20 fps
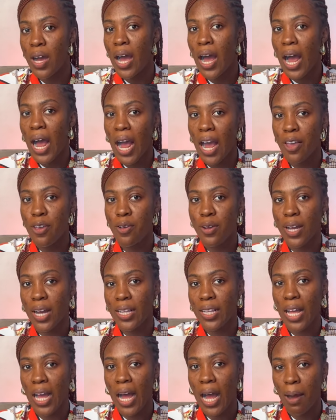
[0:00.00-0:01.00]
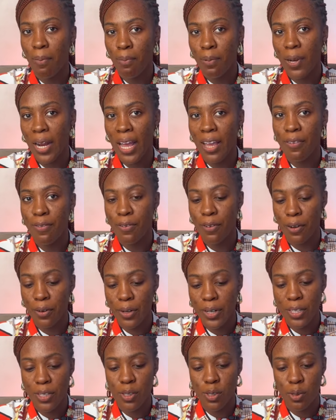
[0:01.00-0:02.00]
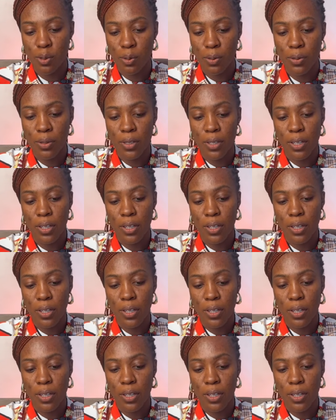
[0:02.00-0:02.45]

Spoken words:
how you can apply for it too.